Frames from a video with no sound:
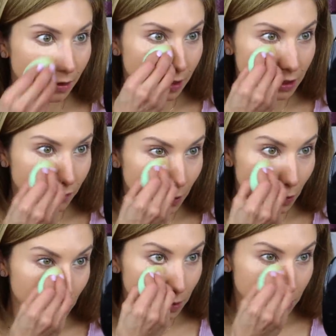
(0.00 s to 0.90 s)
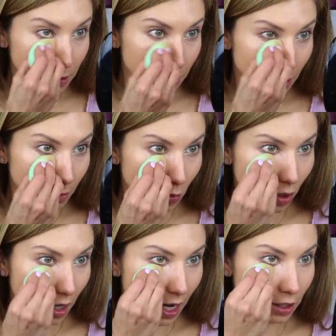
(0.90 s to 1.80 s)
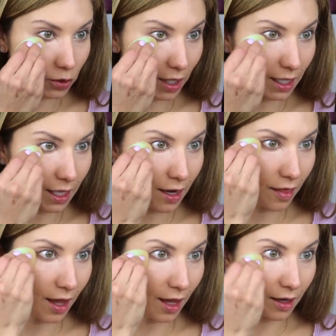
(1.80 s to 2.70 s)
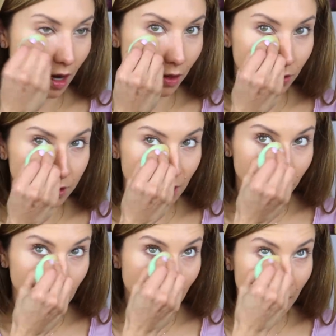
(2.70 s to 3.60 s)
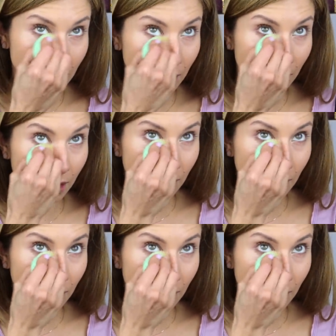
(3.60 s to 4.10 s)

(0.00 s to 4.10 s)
This feels more hydrating than others I've tried.